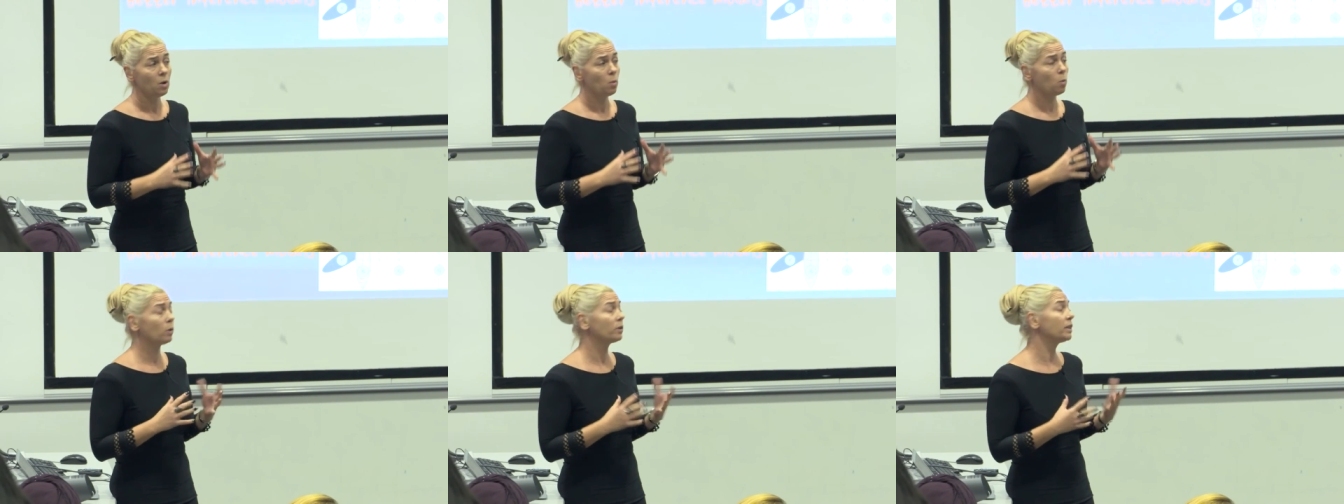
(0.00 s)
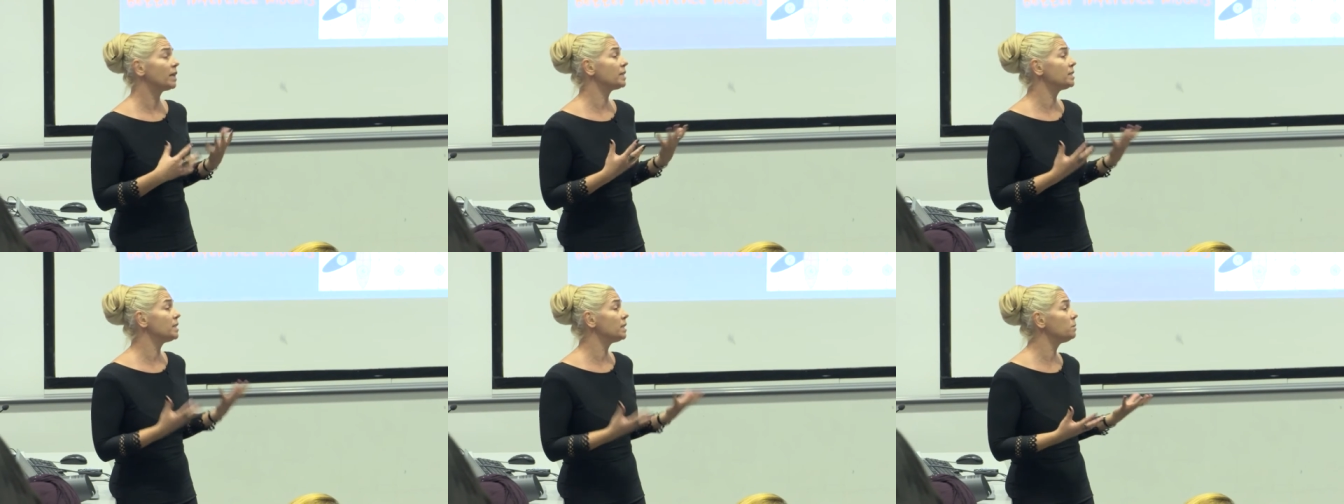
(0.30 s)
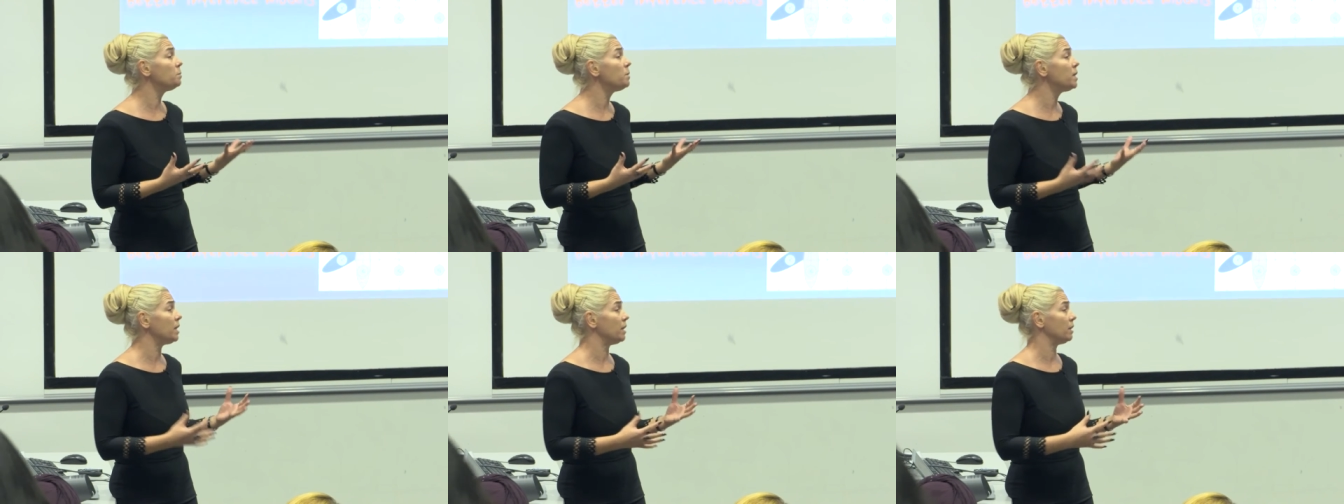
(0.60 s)
What does
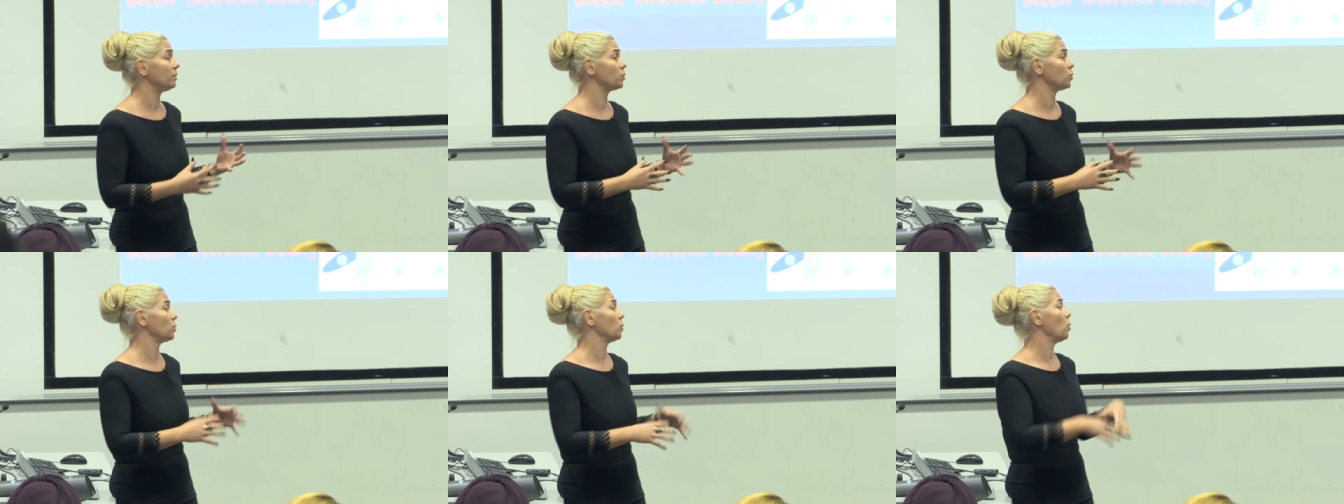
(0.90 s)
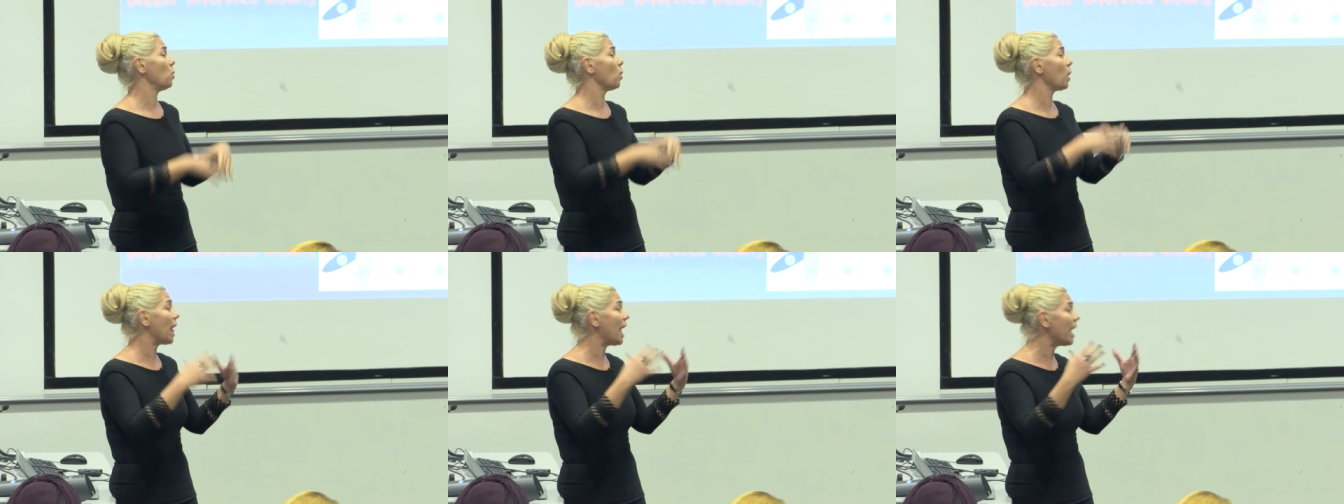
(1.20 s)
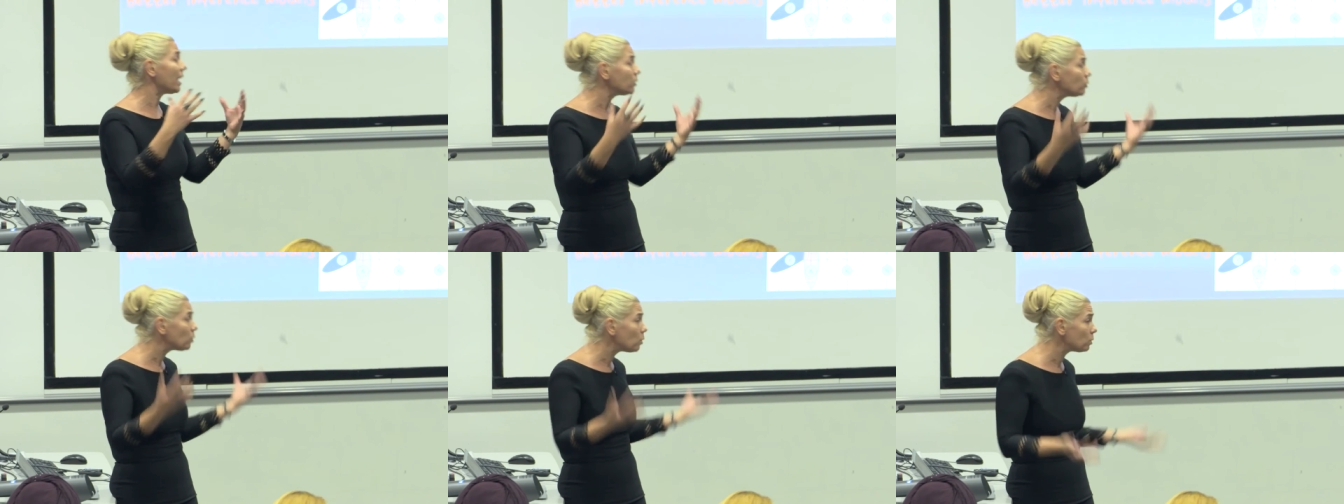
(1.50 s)
it mean? So
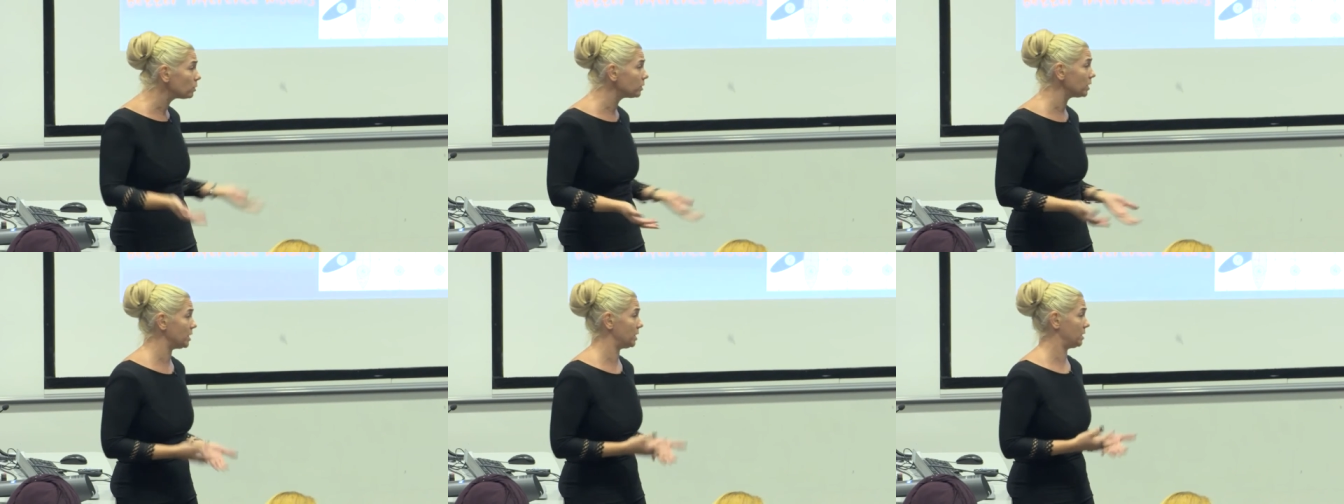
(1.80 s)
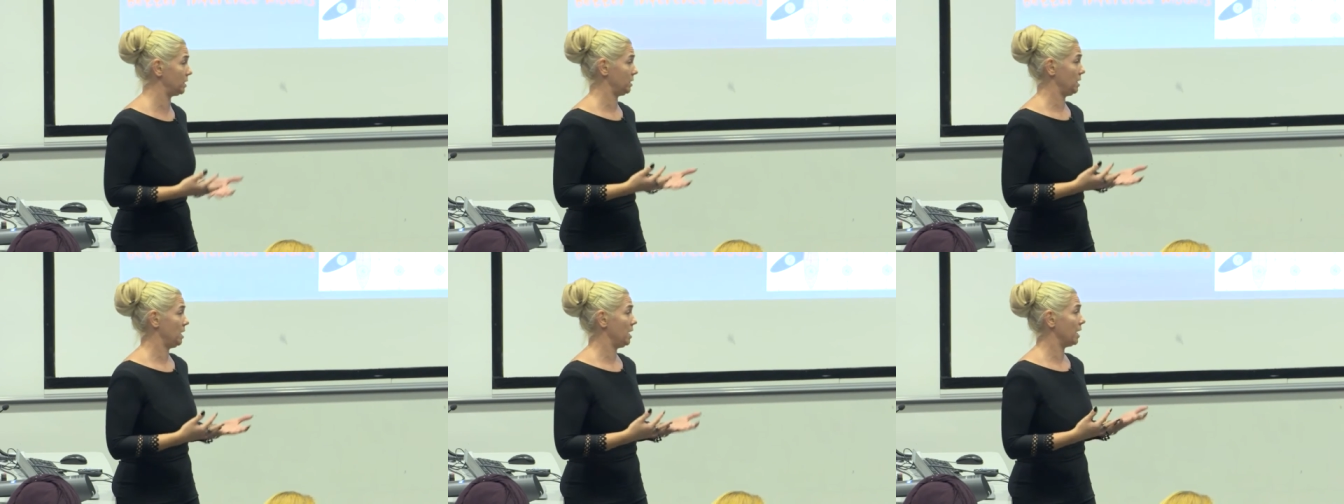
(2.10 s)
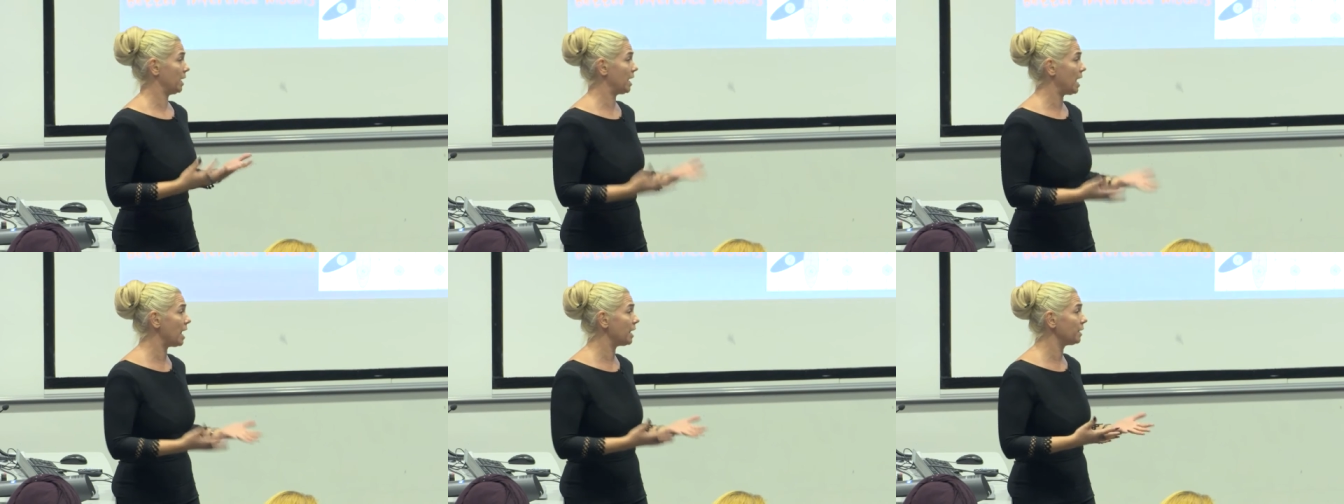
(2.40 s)
collect all these
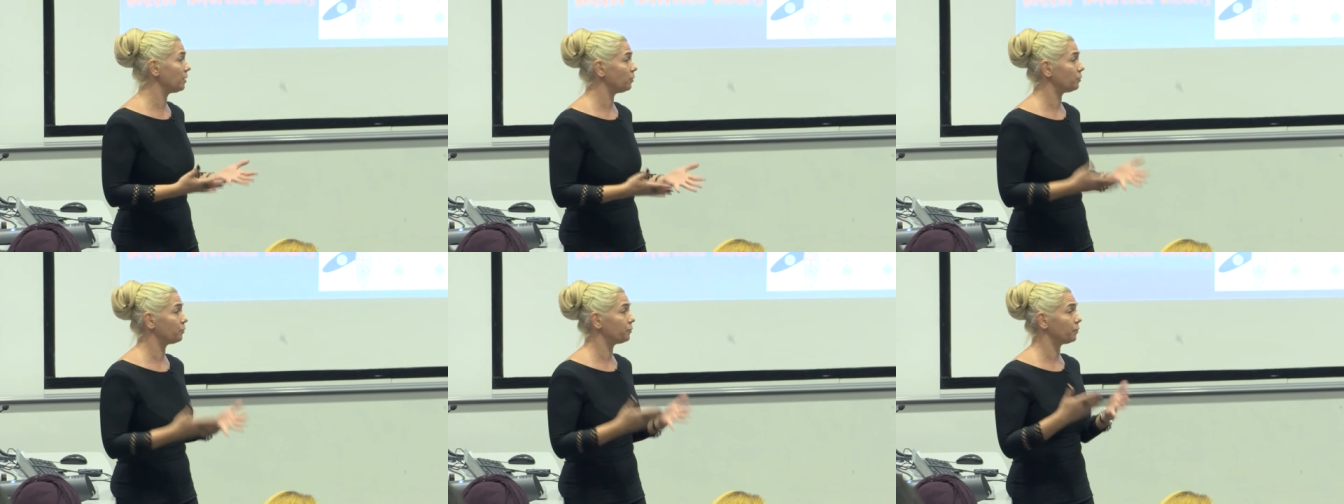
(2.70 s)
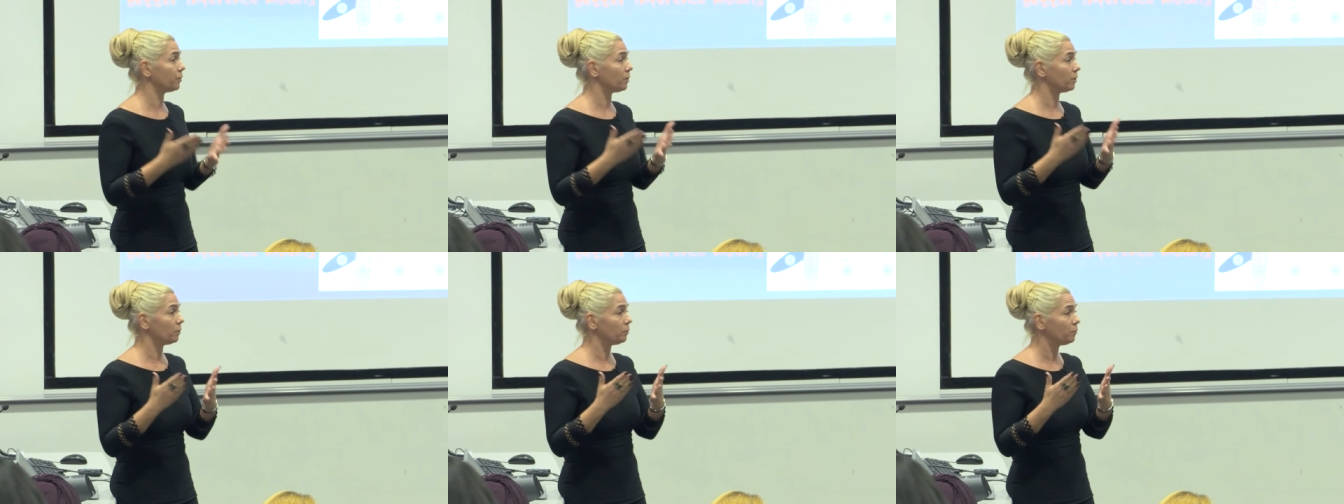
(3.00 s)
kind of